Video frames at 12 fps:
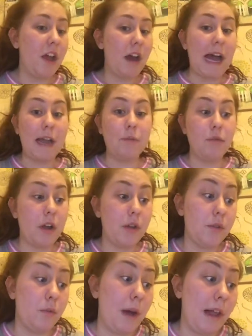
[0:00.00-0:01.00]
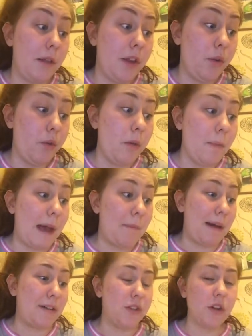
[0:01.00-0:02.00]
I worked well in a group. I
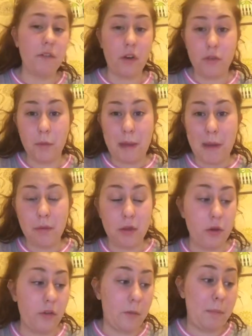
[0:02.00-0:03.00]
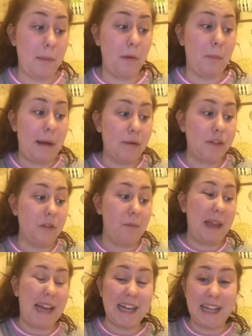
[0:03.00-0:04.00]
bounce off other people and other people bounce off
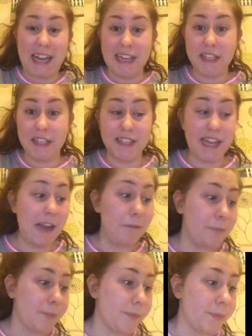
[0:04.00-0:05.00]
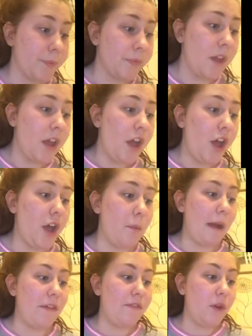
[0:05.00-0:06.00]
me, I'd like to say.
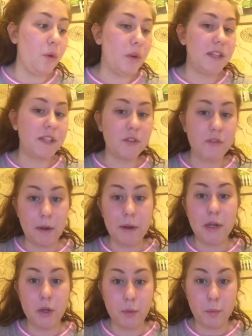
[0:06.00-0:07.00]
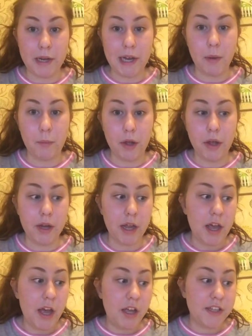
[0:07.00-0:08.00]
My focus is very good when I work
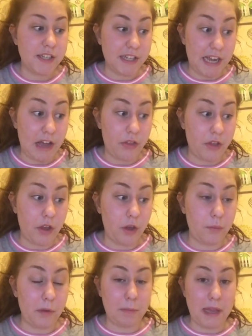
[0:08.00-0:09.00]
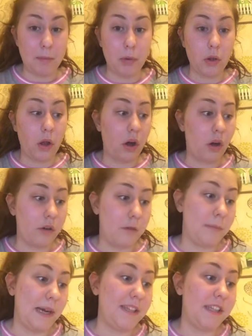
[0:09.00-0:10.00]
together with people or on
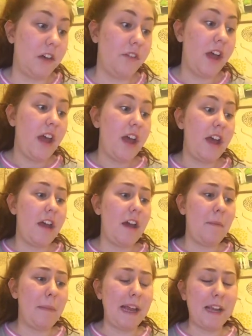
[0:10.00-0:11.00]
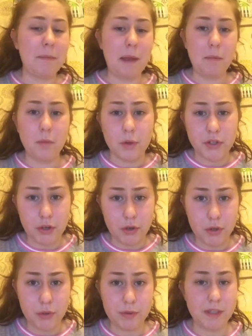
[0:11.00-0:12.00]
myself. My commitment was
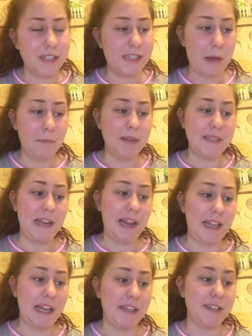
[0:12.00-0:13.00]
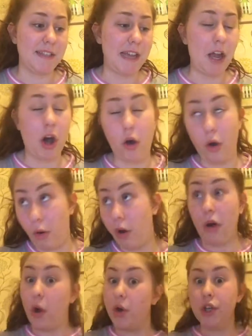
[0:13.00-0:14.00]
110%, I'd like to say, or
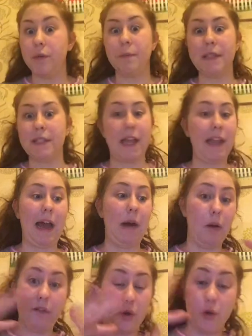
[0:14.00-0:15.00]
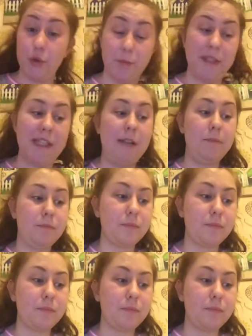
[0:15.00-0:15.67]
100% out of 100%.